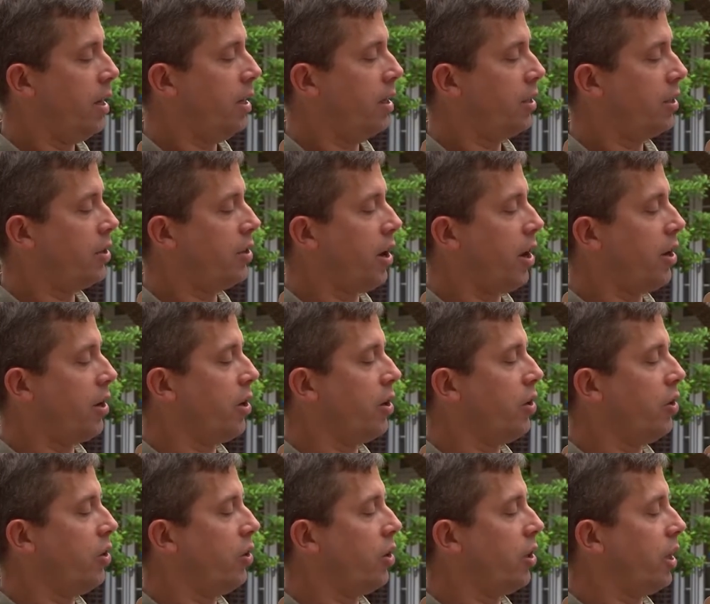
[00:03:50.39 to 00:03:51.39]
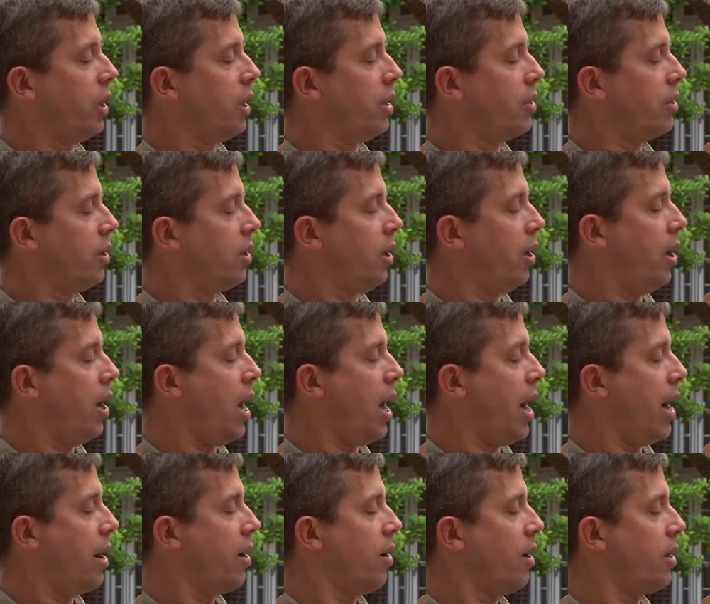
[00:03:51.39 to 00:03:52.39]
start your nucleus a little
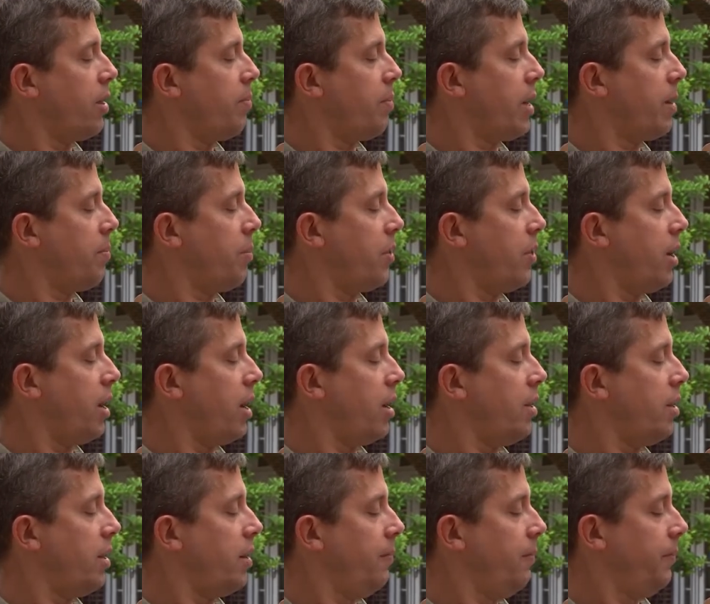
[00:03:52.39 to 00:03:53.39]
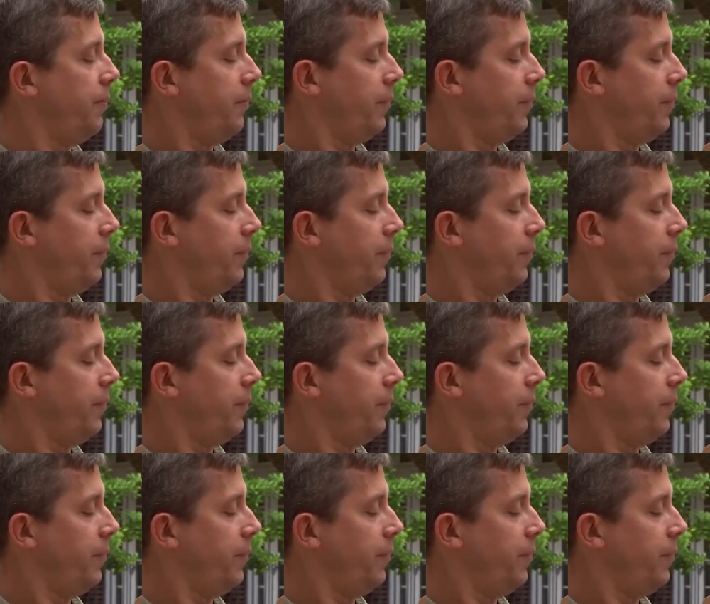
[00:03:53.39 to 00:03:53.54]
higher on the paper than I did.